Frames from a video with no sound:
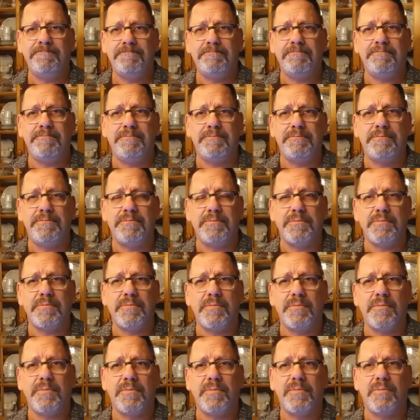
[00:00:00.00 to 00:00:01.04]

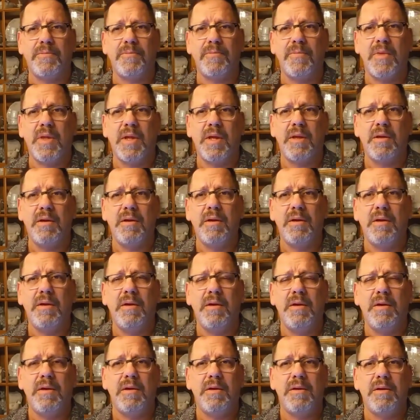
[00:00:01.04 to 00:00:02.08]

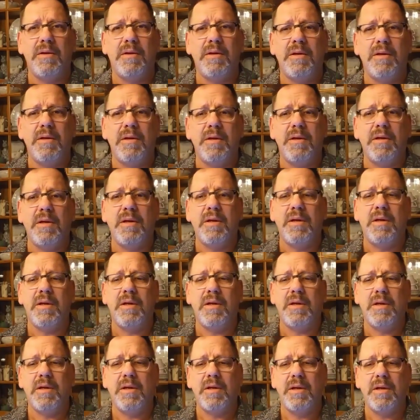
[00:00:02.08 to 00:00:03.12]

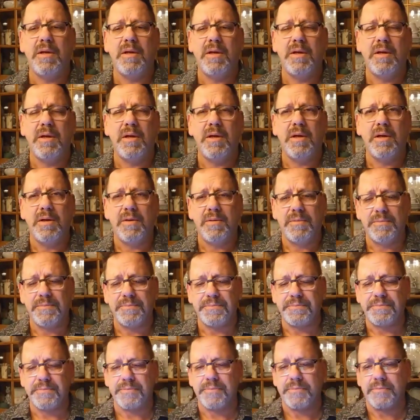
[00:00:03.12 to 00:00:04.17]

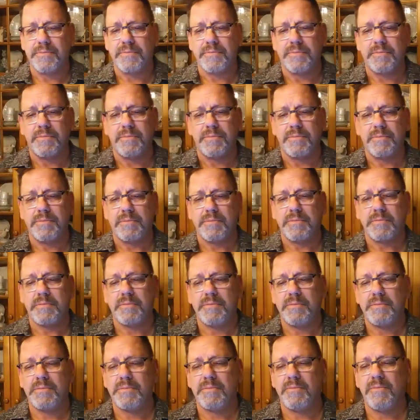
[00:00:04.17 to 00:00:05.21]

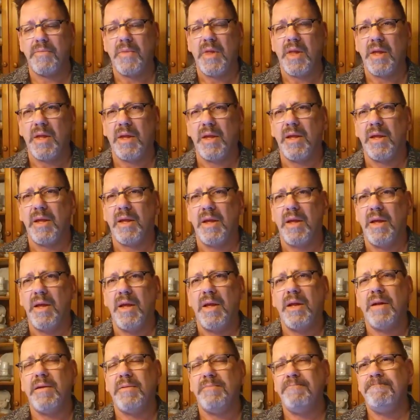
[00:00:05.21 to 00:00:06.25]

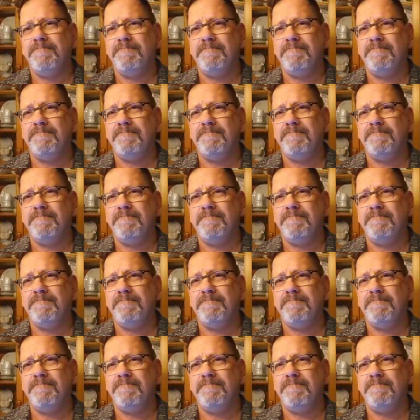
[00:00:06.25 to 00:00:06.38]
No one is speaking in this clip.